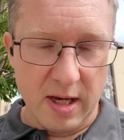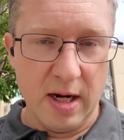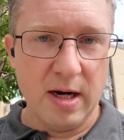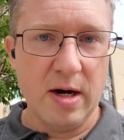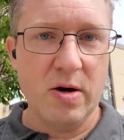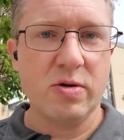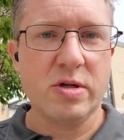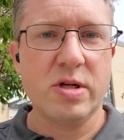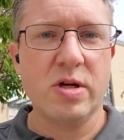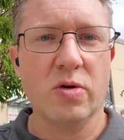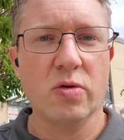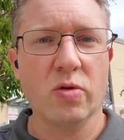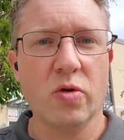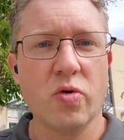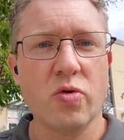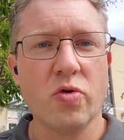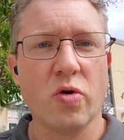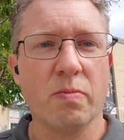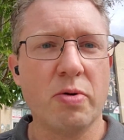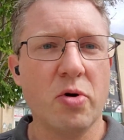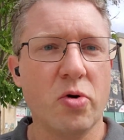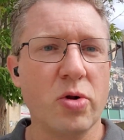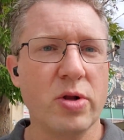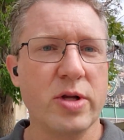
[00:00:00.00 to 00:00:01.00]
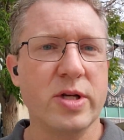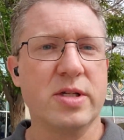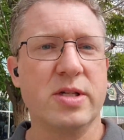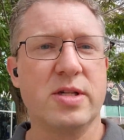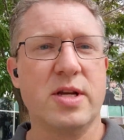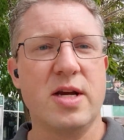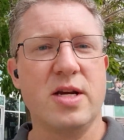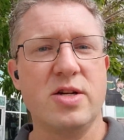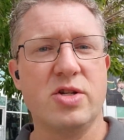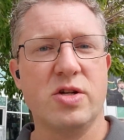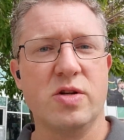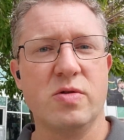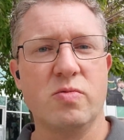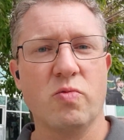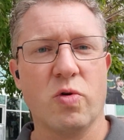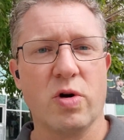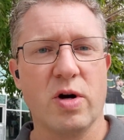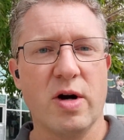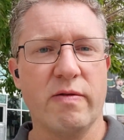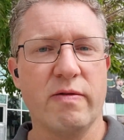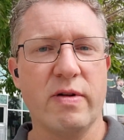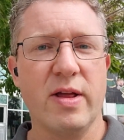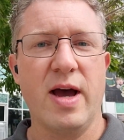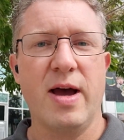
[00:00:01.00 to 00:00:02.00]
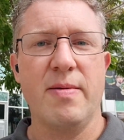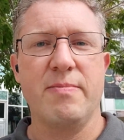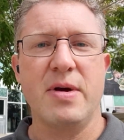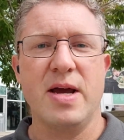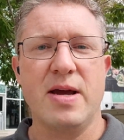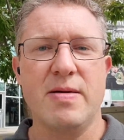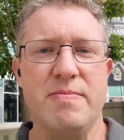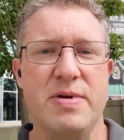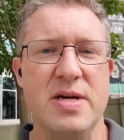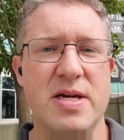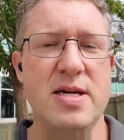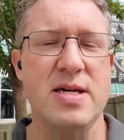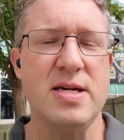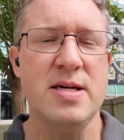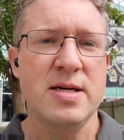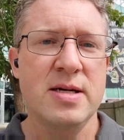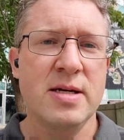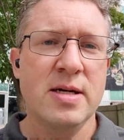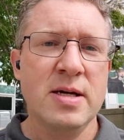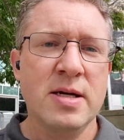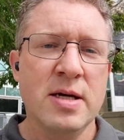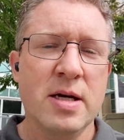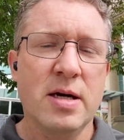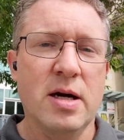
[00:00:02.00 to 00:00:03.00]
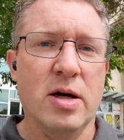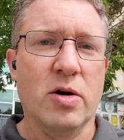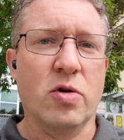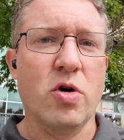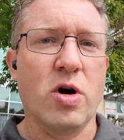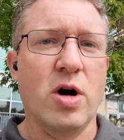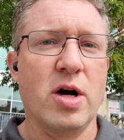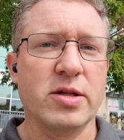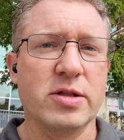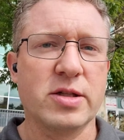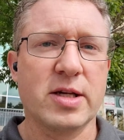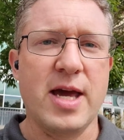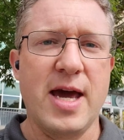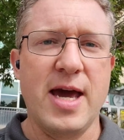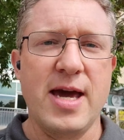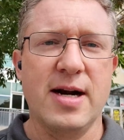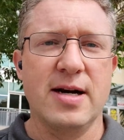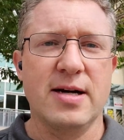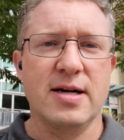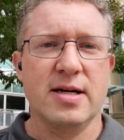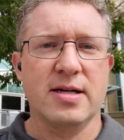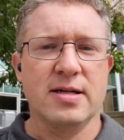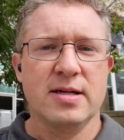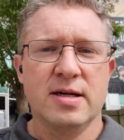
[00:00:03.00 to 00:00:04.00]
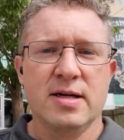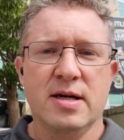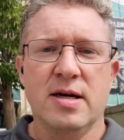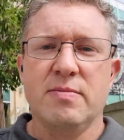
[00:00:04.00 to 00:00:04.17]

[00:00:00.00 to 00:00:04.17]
Get out to your local polling station, wherever that may be across Canada.